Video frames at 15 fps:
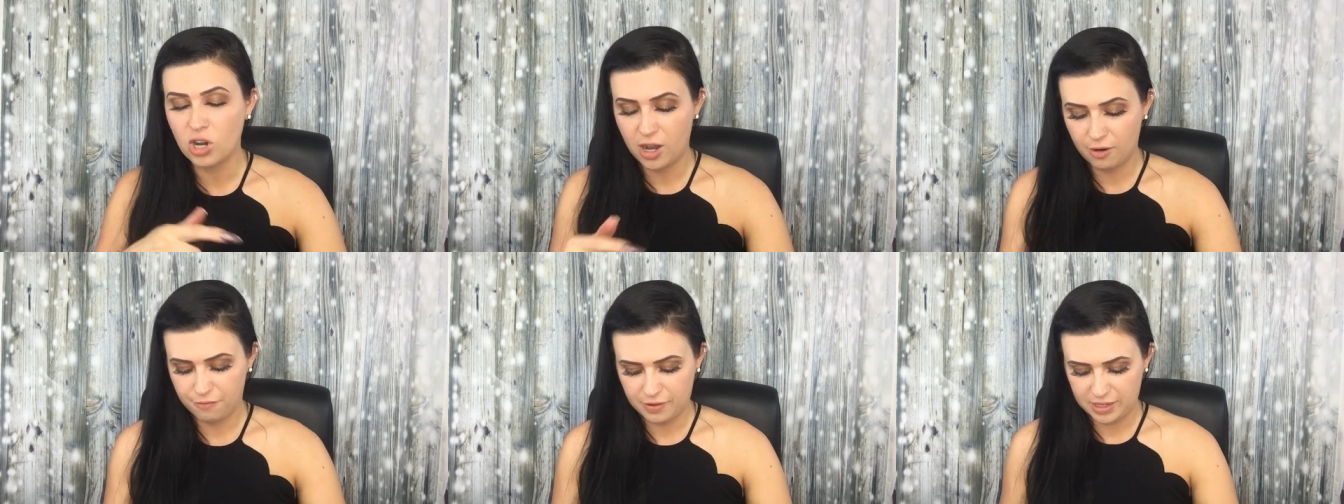
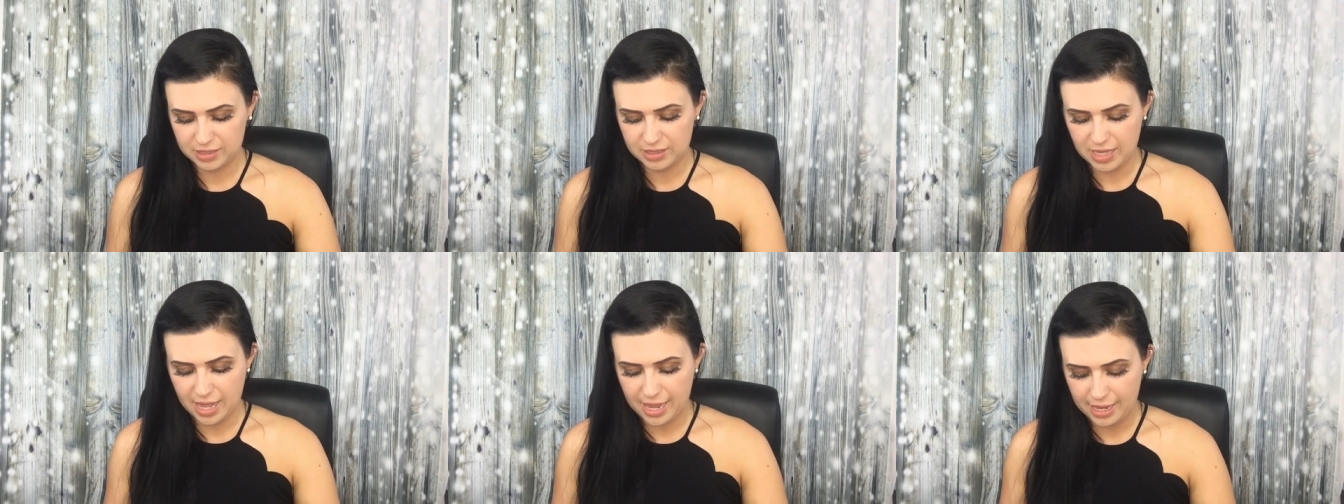try to
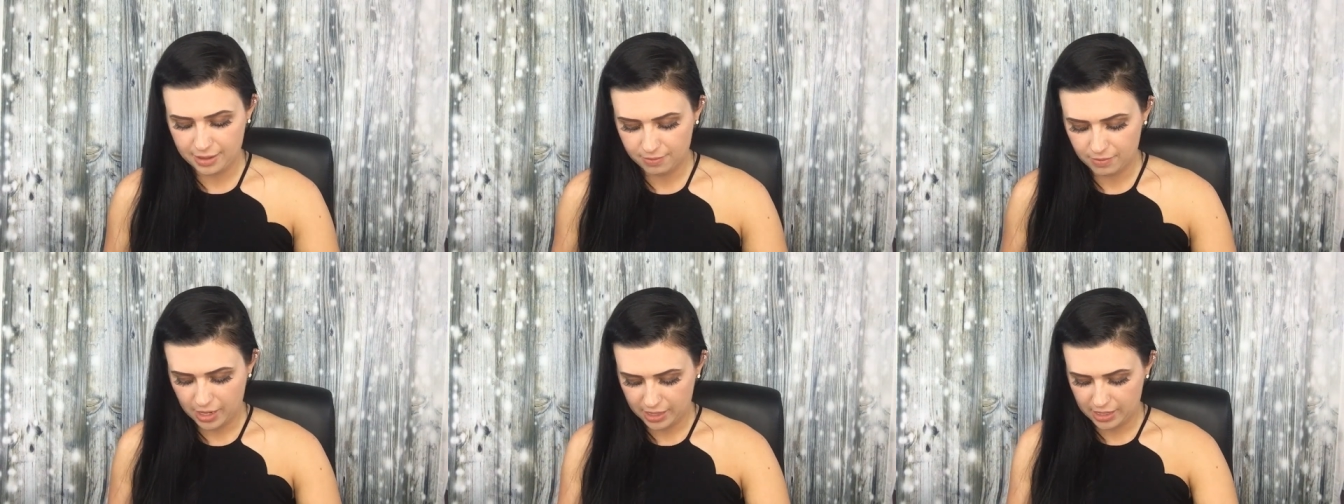fix
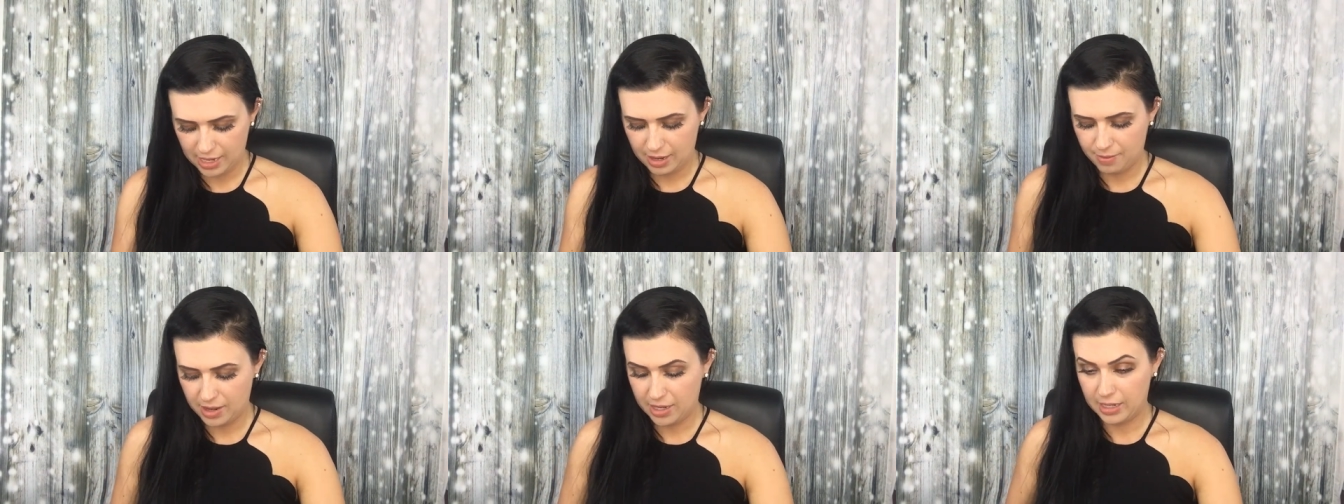that. I
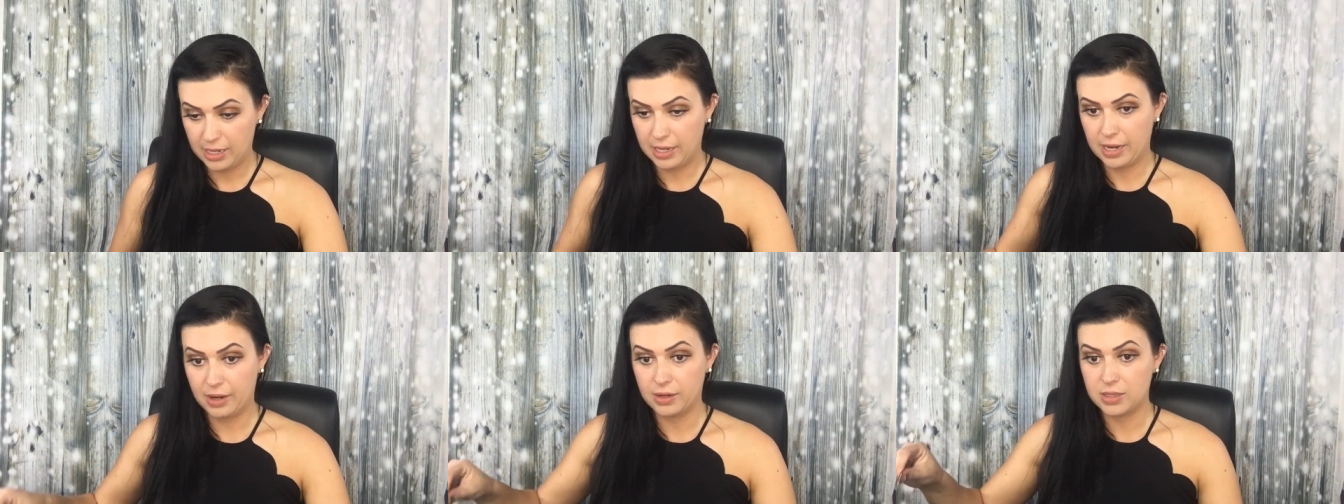can't make
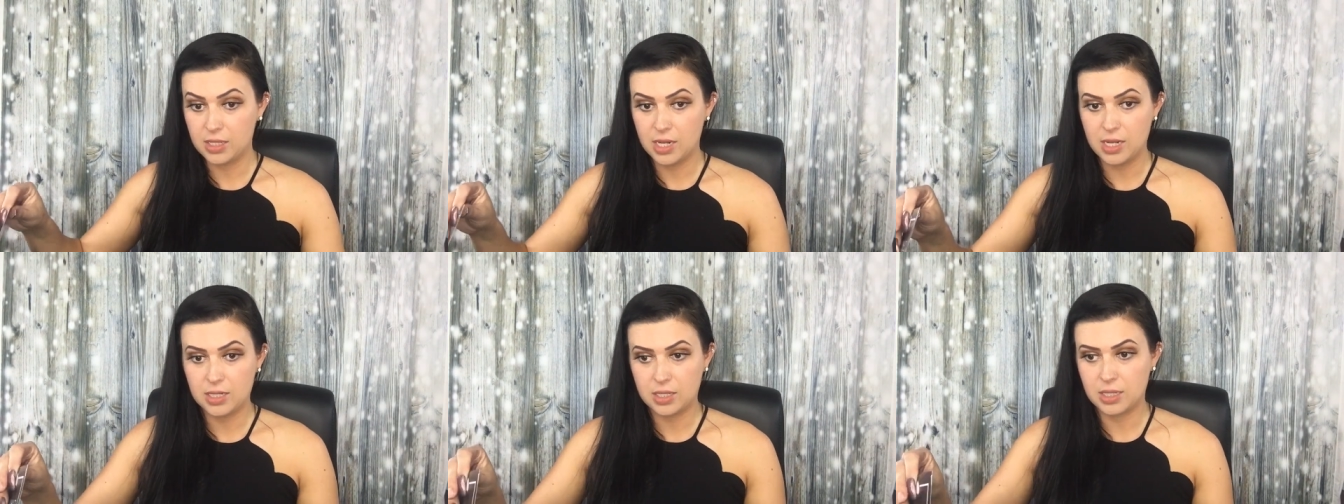any
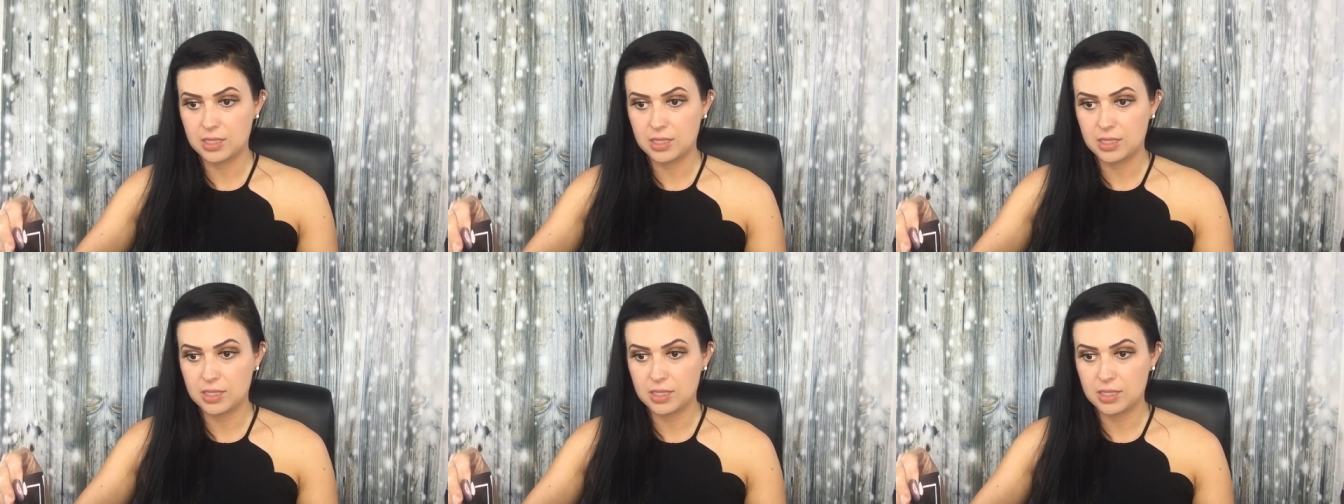guarantees